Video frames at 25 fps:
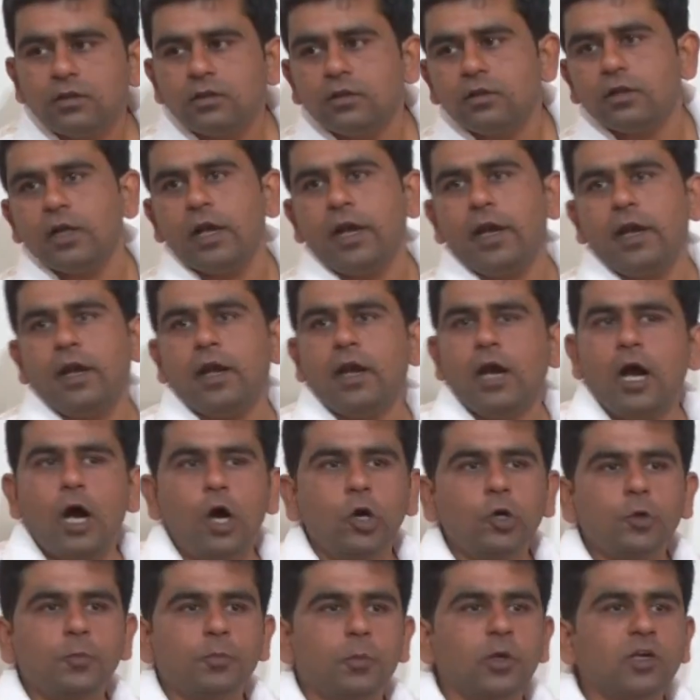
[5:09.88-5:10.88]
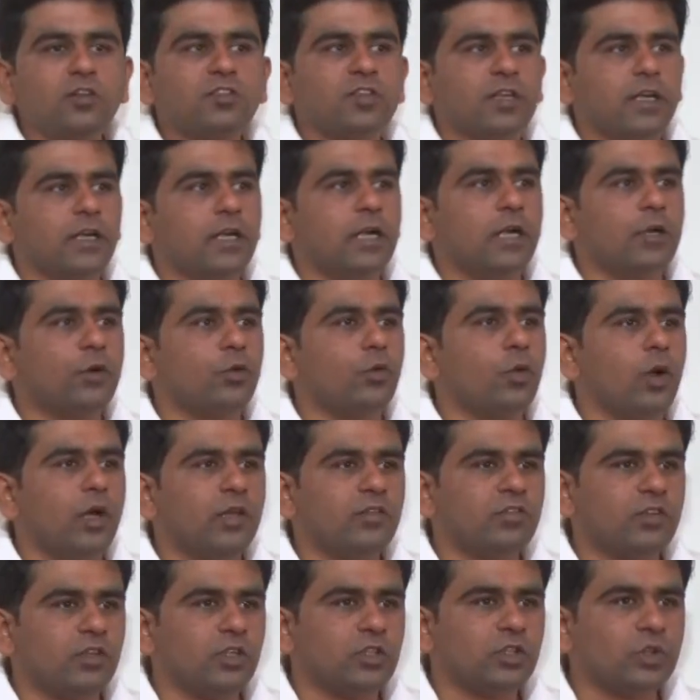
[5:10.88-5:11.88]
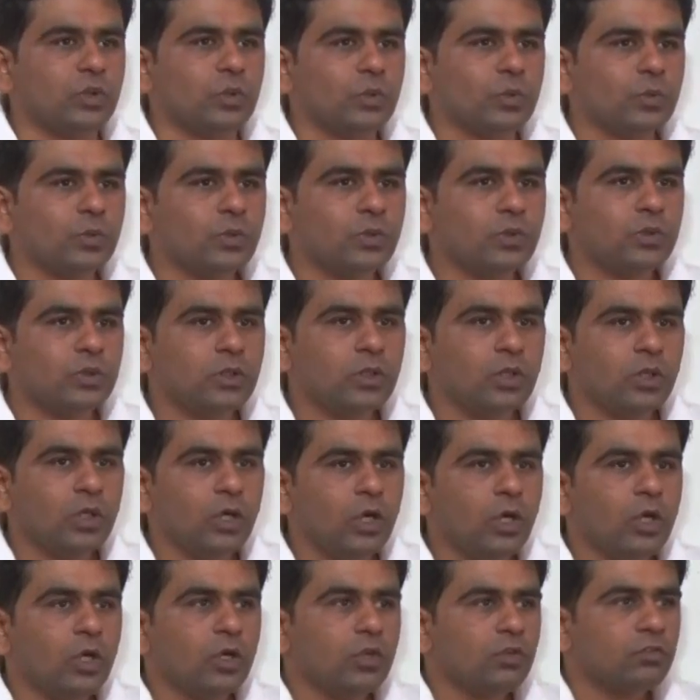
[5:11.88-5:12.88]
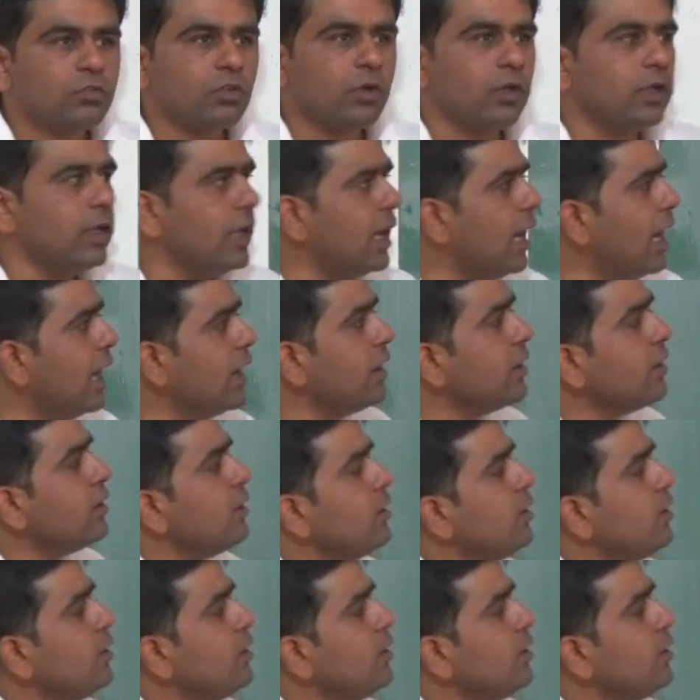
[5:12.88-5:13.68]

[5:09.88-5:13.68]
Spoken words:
the output signal to noise ratio. So here